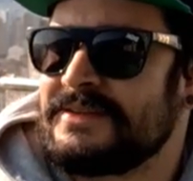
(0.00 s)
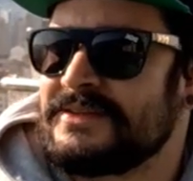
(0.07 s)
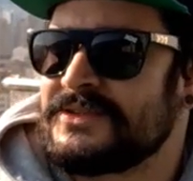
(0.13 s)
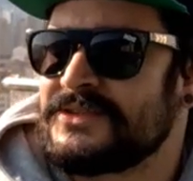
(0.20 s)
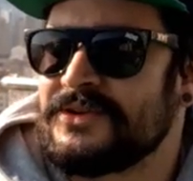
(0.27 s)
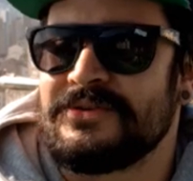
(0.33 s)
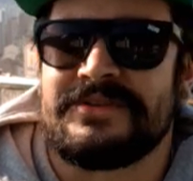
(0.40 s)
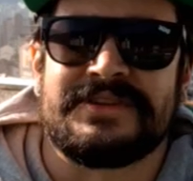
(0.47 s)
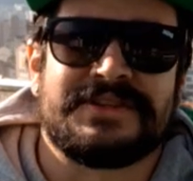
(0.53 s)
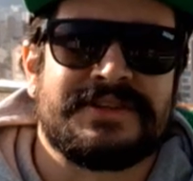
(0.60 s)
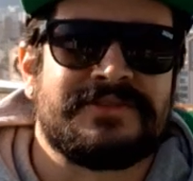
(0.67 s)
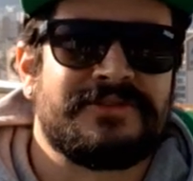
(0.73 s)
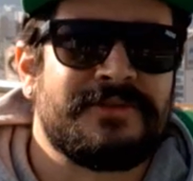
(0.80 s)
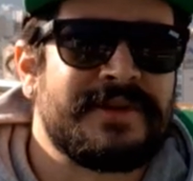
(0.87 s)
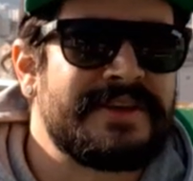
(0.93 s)
certain
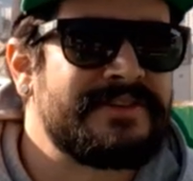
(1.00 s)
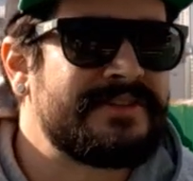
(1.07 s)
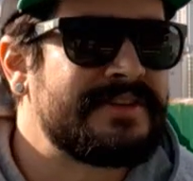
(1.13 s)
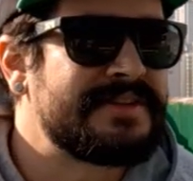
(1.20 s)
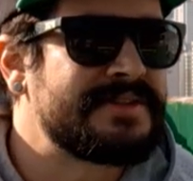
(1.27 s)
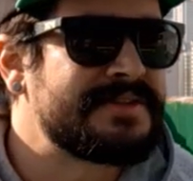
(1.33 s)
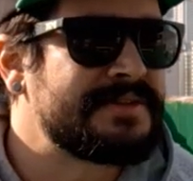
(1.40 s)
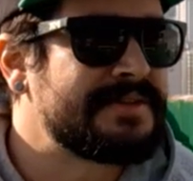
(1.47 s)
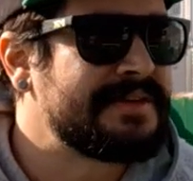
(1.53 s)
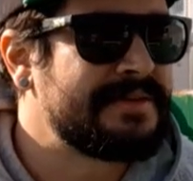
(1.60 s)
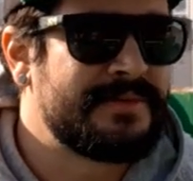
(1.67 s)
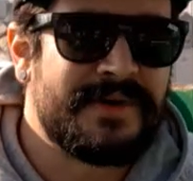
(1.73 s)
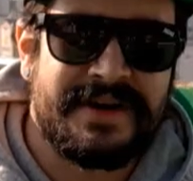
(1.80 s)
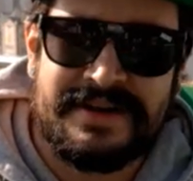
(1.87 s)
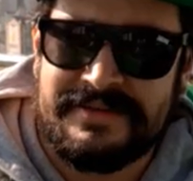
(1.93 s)
situations,
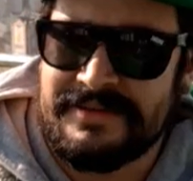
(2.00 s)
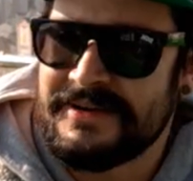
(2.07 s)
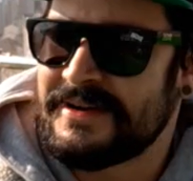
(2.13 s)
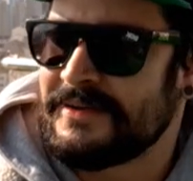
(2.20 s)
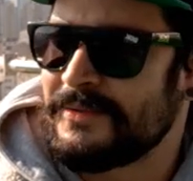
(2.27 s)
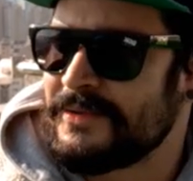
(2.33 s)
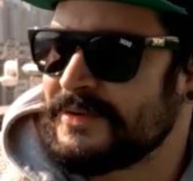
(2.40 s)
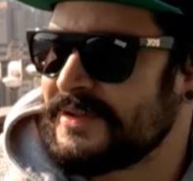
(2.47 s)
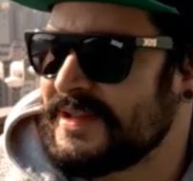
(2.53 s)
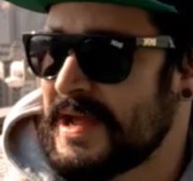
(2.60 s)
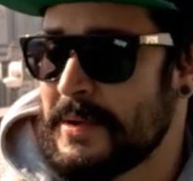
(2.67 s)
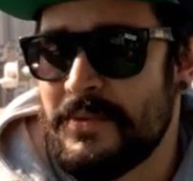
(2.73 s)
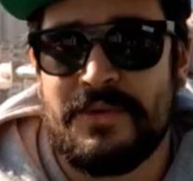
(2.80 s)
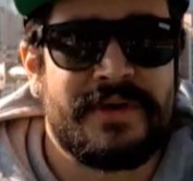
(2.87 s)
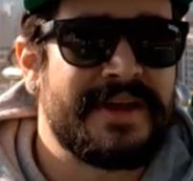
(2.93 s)
whatever. I won't,
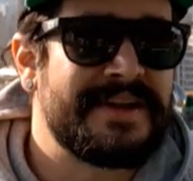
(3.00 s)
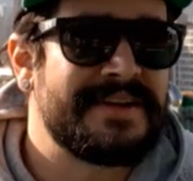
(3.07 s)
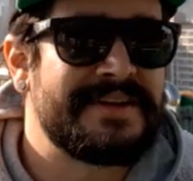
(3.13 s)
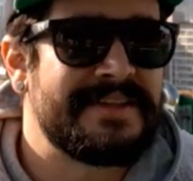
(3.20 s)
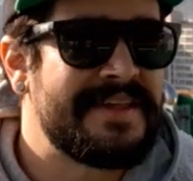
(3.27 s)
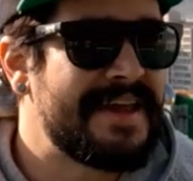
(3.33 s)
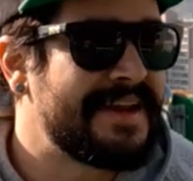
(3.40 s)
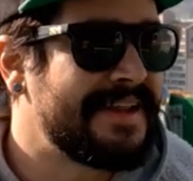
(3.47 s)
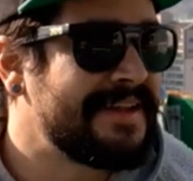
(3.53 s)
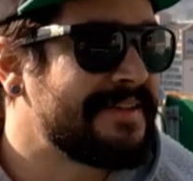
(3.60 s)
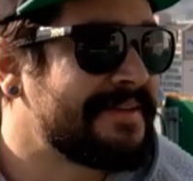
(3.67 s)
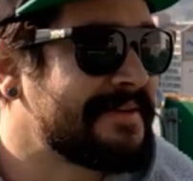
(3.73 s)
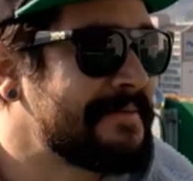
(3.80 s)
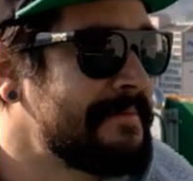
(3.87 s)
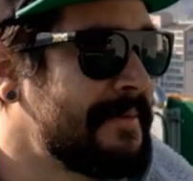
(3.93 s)
I won't get into that
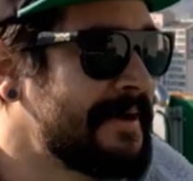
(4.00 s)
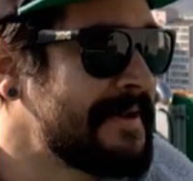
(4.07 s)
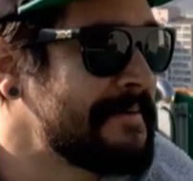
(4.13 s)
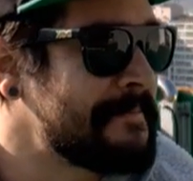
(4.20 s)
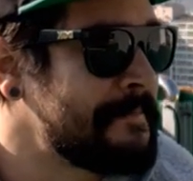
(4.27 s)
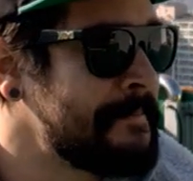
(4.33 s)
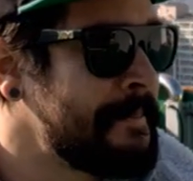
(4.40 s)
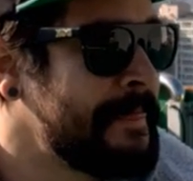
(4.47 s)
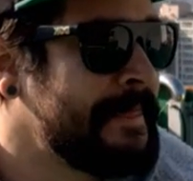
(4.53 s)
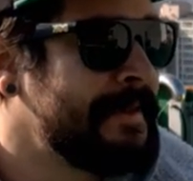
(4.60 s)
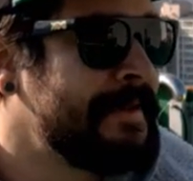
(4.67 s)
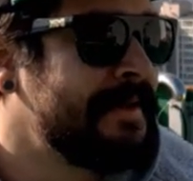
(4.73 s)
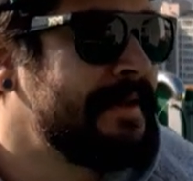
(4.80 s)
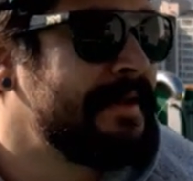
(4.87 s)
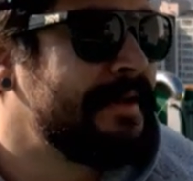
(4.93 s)
either. But,
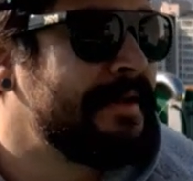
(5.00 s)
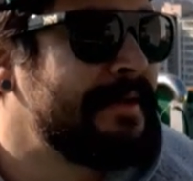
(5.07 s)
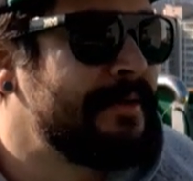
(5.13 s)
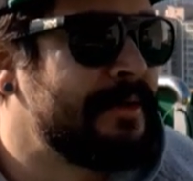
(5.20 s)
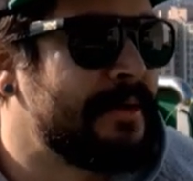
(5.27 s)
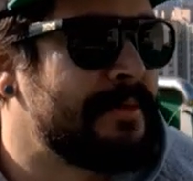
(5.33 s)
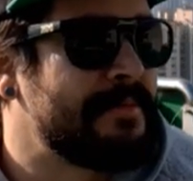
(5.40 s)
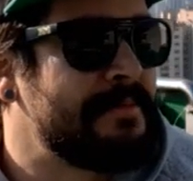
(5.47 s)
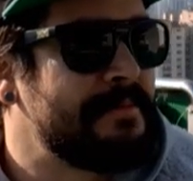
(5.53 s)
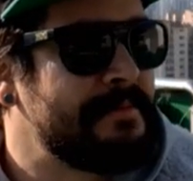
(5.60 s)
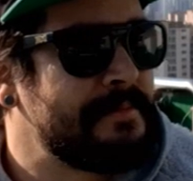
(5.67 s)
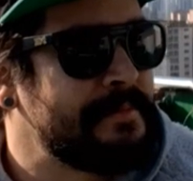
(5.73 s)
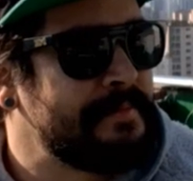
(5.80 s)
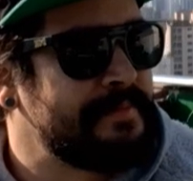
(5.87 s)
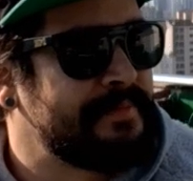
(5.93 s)
you know,
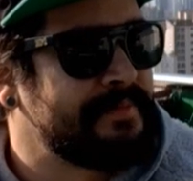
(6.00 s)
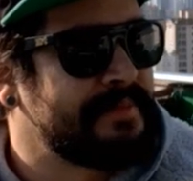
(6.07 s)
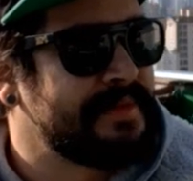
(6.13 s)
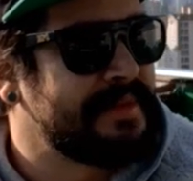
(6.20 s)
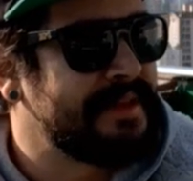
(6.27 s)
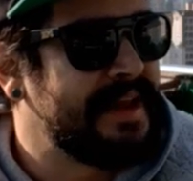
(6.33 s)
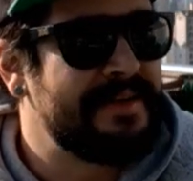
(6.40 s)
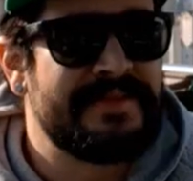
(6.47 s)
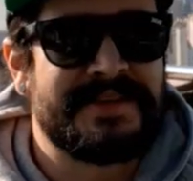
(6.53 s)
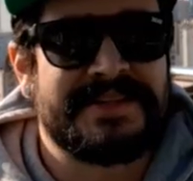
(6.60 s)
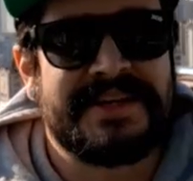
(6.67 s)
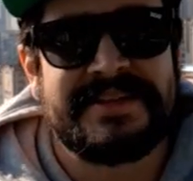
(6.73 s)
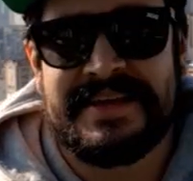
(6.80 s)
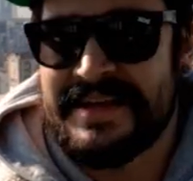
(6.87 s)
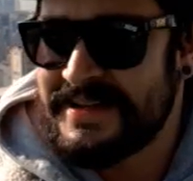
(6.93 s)
having
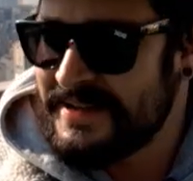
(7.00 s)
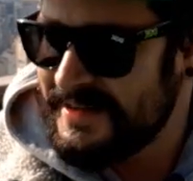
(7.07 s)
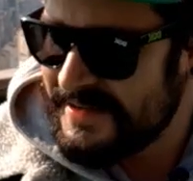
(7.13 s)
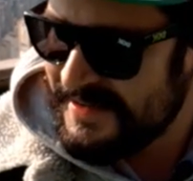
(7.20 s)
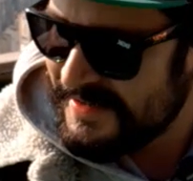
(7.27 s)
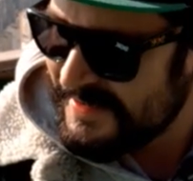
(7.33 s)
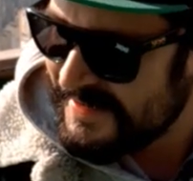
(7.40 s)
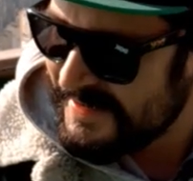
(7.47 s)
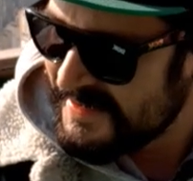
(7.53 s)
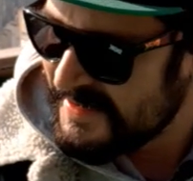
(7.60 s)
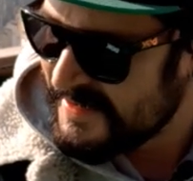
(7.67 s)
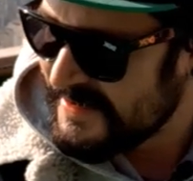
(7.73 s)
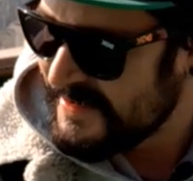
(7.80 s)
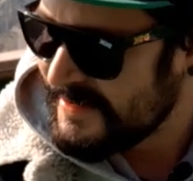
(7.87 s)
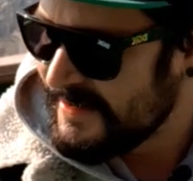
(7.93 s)
said that,
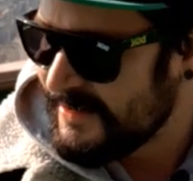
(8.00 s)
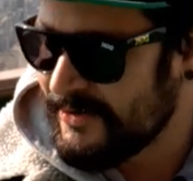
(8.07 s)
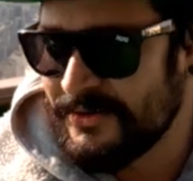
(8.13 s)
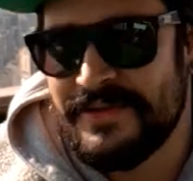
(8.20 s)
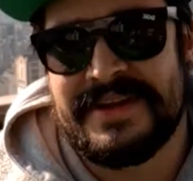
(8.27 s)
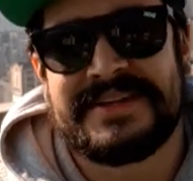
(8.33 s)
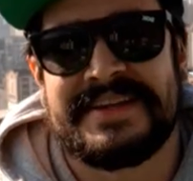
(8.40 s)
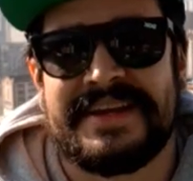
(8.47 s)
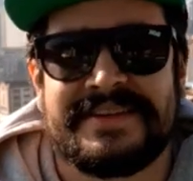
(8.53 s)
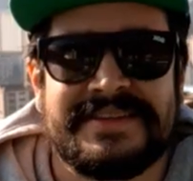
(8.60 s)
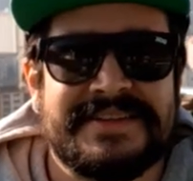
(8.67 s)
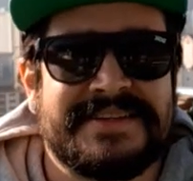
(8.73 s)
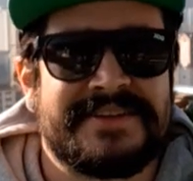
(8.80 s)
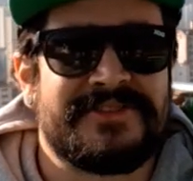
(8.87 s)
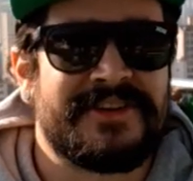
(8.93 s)
Korea takes
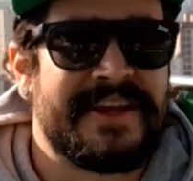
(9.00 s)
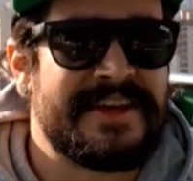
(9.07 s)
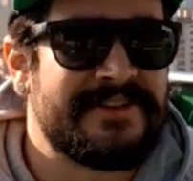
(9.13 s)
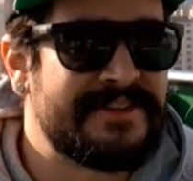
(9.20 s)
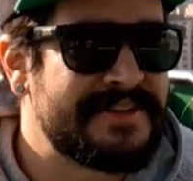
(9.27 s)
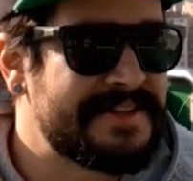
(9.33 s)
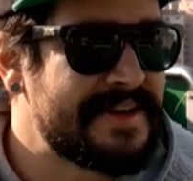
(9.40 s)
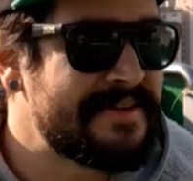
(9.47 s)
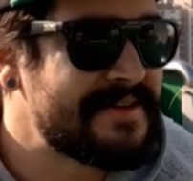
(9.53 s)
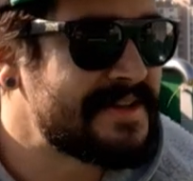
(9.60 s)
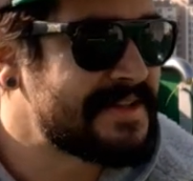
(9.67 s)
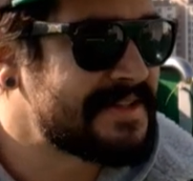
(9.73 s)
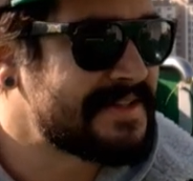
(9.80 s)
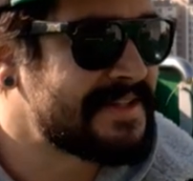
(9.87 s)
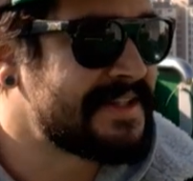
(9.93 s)
its education
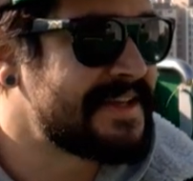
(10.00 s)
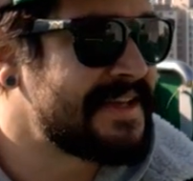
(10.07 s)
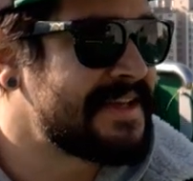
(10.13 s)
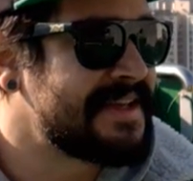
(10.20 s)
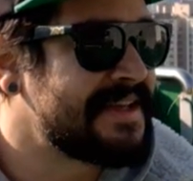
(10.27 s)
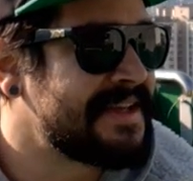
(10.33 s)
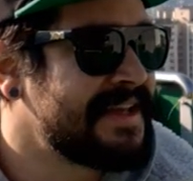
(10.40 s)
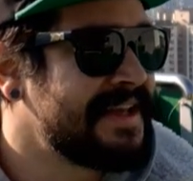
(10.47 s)
seriously.